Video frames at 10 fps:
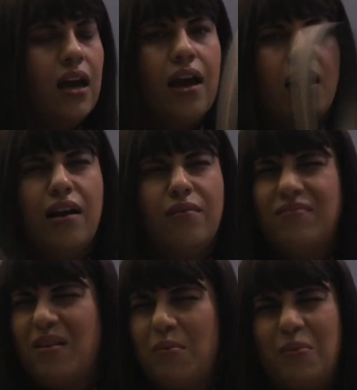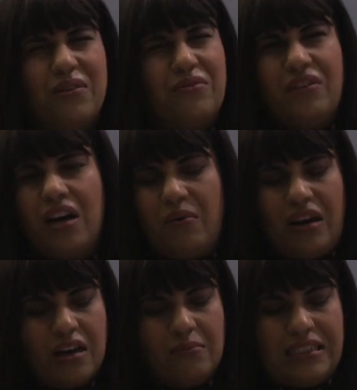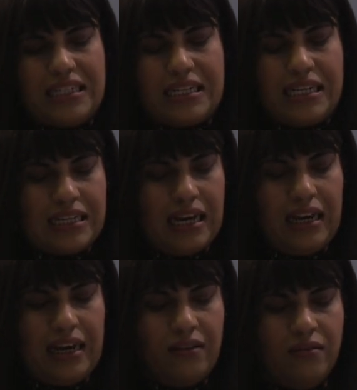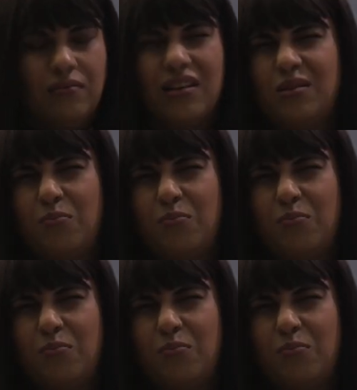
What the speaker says: I'm a bit funny when it comes to detailing. That's